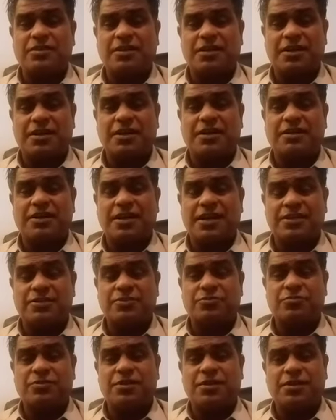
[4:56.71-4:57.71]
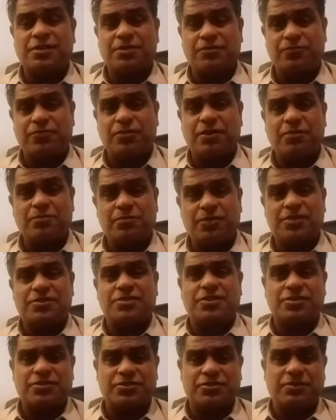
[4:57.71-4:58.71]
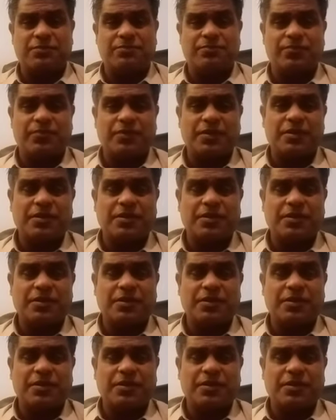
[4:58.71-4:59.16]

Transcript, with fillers: are actually reform the system.